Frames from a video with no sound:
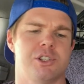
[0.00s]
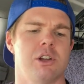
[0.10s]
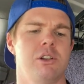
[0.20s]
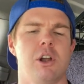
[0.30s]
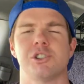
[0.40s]
oh,
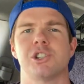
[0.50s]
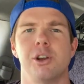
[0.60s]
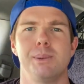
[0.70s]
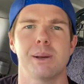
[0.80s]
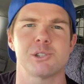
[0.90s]
so, not
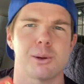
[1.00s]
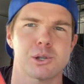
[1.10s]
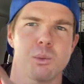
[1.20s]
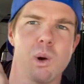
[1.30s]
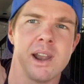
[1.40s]
Snoopy, that was
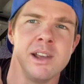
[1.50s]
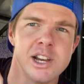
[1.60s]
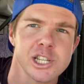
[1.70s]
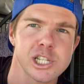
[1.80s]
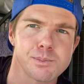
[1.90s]
Offshot shop one,
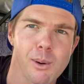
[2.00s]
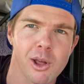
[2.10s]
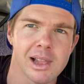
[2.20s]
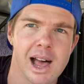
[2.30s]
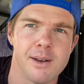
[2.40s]

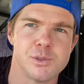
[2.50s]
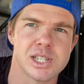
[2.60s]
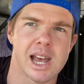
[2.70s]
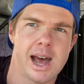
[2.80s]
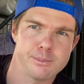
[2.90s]
Spot
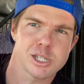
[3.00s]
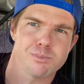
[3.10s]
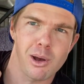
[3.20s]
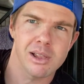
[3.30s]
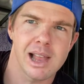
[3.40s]
Loves, um,
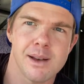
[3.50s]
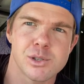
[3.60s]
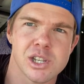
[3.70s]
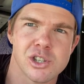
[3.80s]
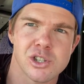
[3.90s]
Spot
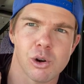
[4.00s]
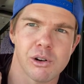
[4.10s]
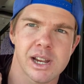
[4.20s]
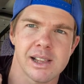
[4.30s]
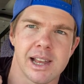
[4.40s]
Loves
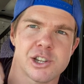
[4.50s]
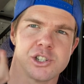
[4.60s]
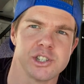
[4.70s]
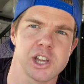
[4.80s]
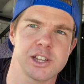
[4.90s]
story
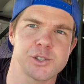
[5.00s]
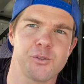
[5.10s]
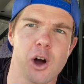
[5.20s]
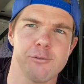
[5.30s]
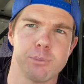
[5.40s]
collection. So there's
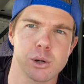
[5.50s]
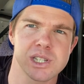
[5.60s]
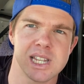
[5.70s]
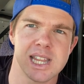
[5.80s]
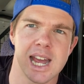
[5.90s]
five
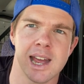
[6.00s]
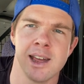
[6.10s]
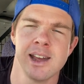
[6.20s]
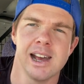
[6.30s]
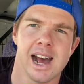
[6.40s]
books in
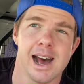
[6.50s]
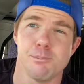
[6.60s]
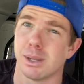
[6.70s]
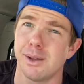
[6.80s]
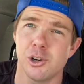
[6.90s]
there.
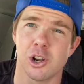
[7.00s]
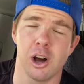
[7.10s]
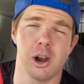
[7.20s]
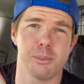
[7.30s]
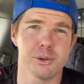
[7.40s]
Uh, believe it or
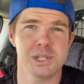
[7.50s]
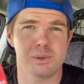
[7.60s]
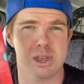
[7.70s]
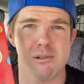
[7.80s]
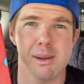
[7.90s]
not, I bought
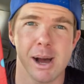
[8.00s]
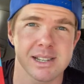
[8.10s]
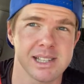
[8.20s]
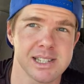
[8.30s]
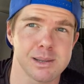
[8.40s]
this for three
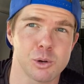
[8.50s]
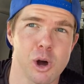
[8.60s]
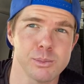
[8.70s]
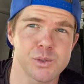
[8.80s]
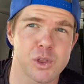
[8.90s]
bucks and there's some
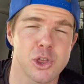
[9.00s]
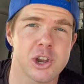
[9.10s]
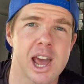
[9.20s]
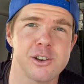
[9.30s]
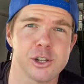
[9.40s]
comps for
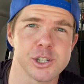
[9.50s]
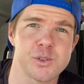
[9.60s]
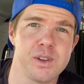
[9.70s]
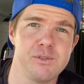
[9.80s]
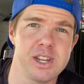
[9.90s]

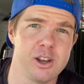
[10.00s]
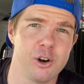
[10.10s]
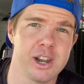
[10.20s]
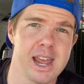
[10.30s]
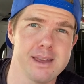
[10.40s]

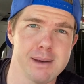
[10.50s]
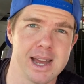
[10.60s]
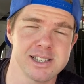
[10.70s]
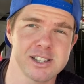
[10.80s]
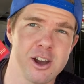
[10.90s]
$38.50 on
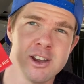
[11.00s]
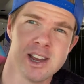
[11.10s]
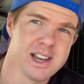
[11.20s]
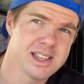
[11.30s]
eBay. So